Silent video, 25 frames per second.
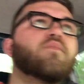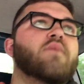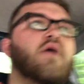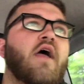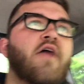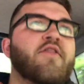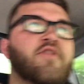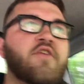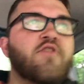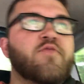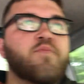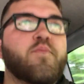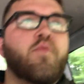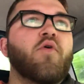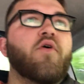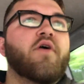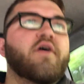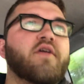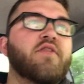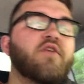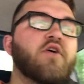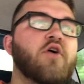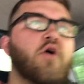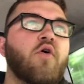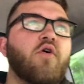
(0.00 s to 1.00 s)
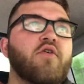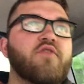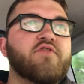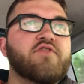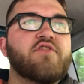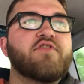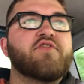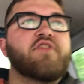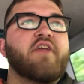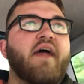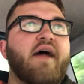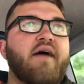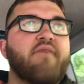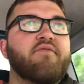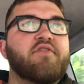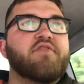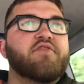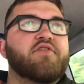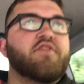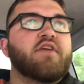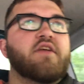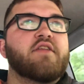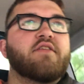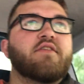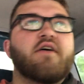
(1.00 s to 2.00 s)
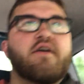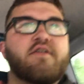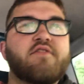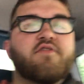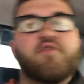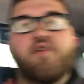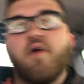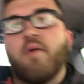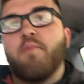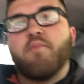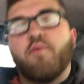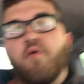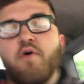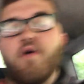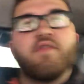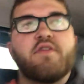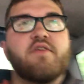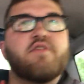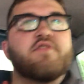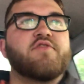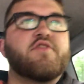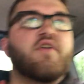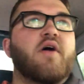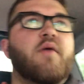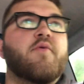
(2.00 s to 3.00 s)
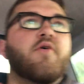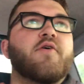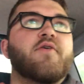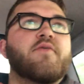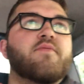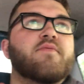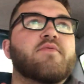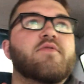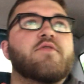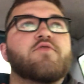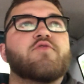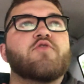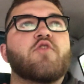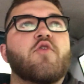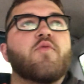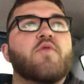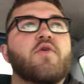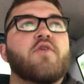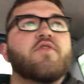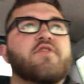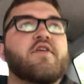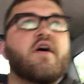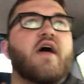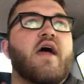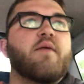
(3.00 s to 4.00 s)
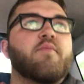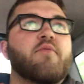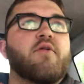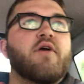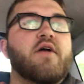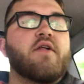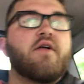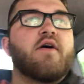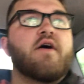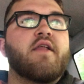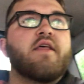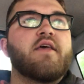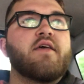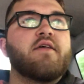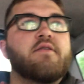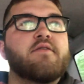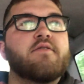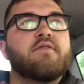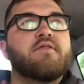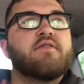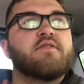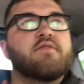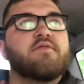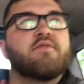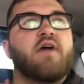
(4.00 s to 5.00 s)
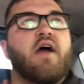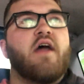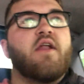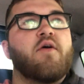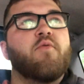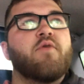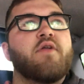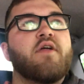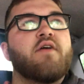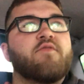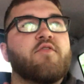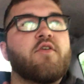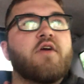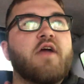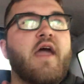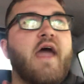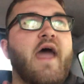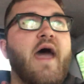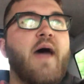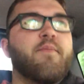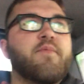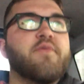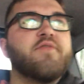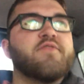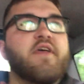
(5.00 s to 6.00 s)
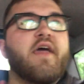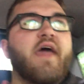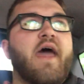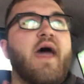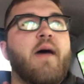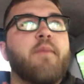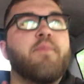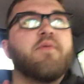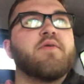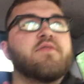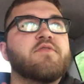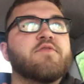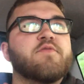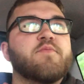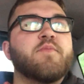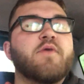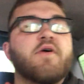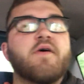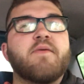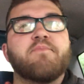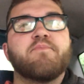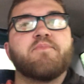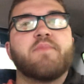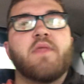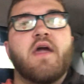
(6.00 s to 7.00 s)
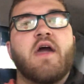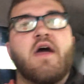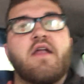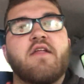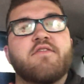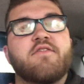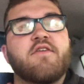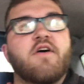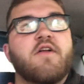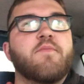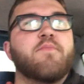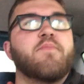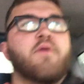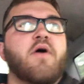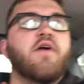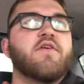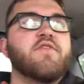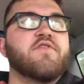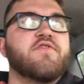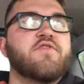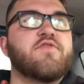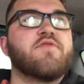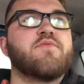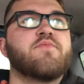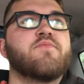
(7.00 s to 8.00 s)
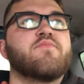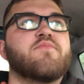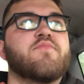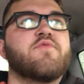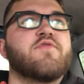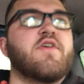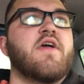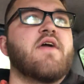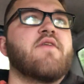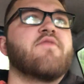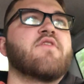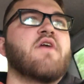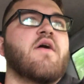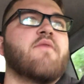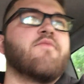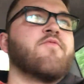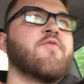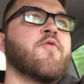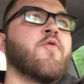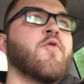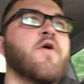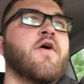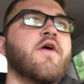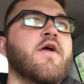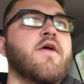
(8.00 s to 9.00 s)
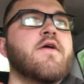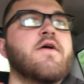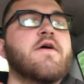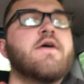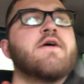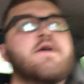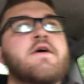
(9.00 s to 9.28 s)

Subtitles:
at this point, the goal is just to have this thing done some point this summer. There's no real timeline on it. Kind of whenever it happens, but I got a ton of parts saved up for it.